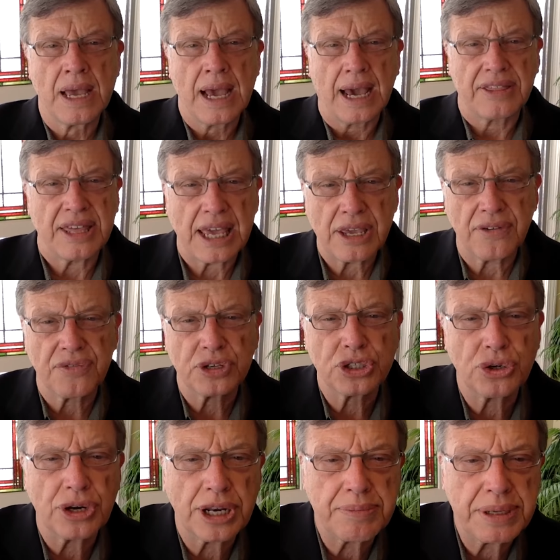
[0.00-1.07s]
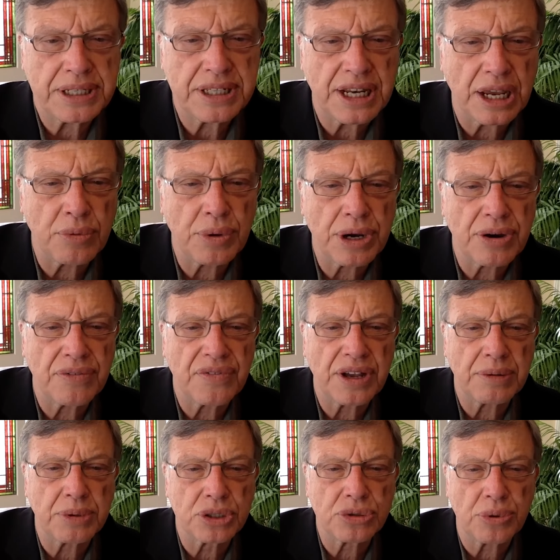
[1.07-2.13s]
I thank you for joining me today. We are
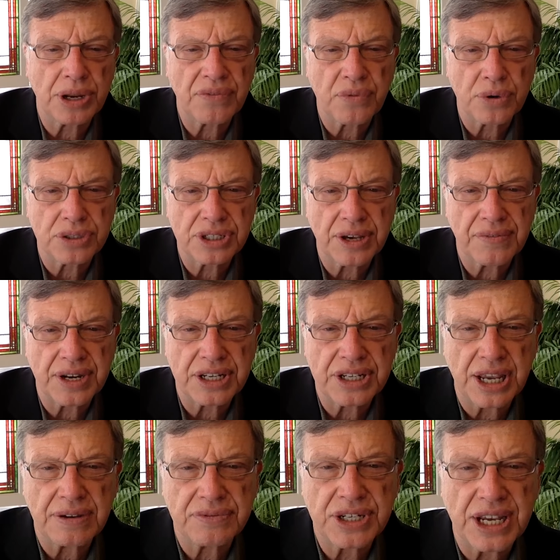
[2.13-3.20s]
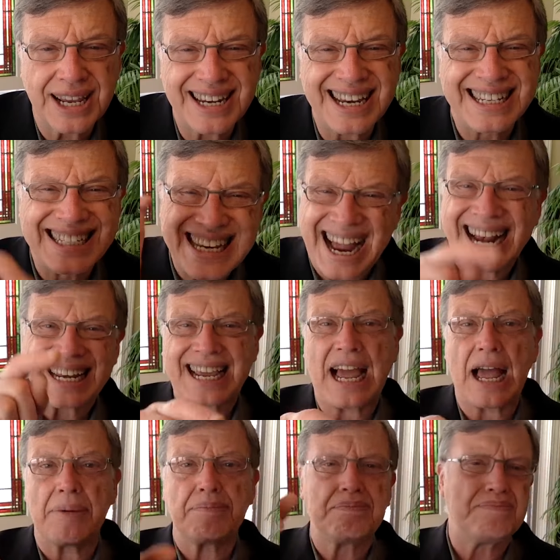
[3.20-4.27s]
available 24/7 at
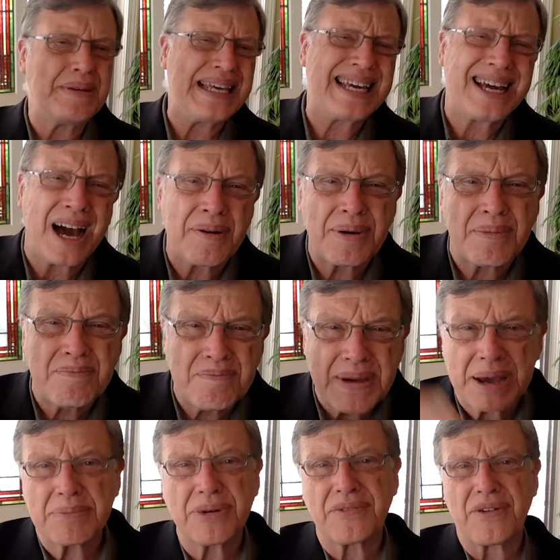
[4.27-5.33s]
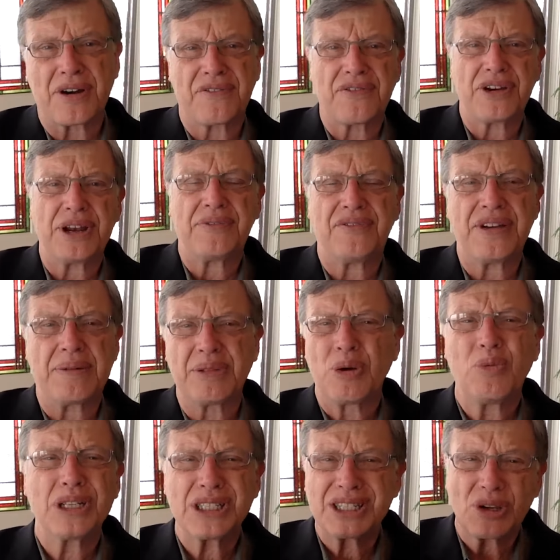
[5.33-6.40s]
davejanda.com. Become a member of our freedom family.
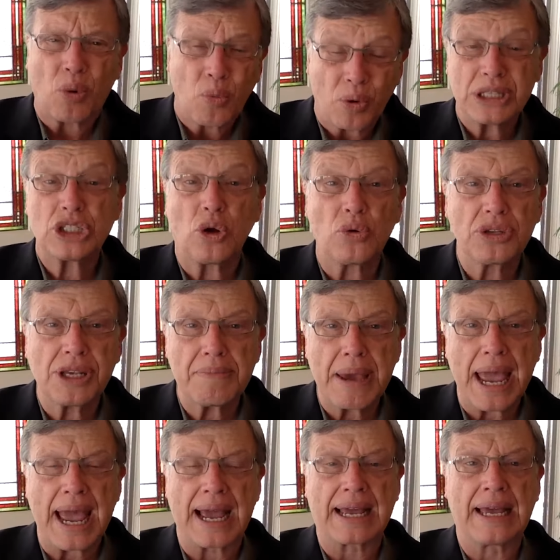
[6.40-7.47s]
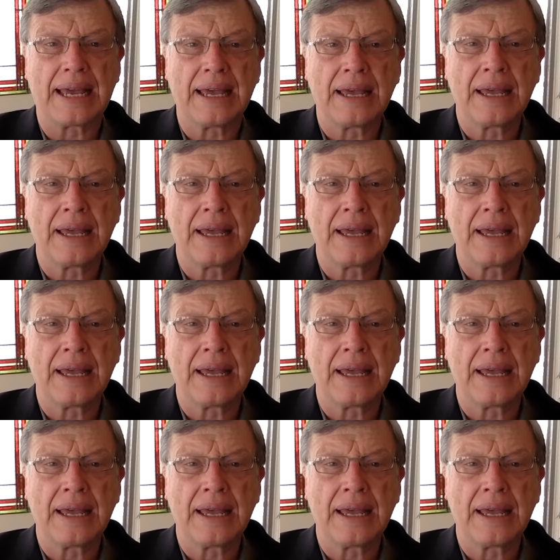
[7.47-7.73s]
What's holding you back?